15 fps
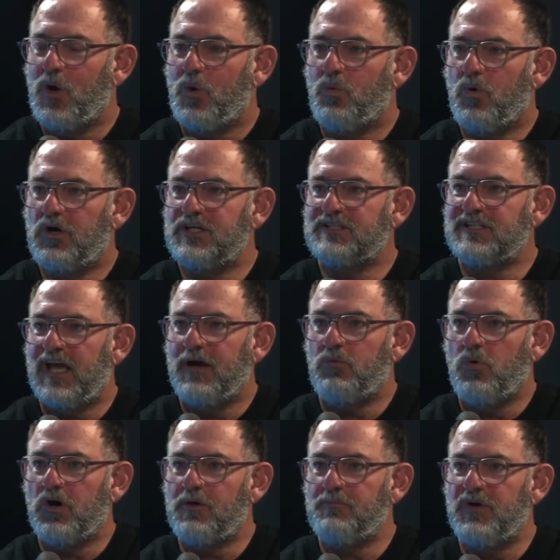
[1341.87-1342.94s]
what is
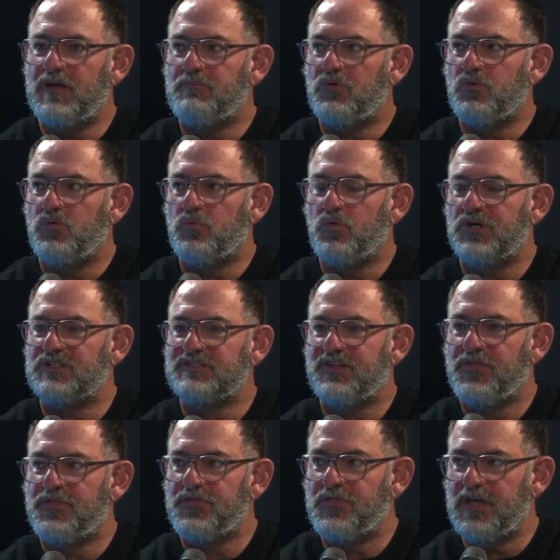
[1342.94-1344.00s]
what are people what is the
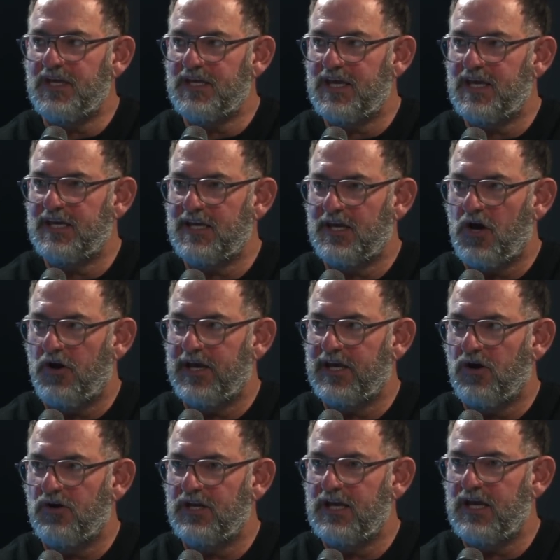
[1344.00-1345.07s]
thinking going
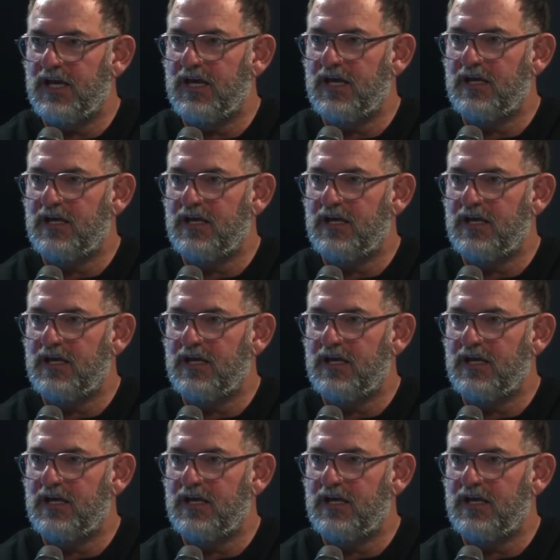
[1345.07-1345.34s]
on here.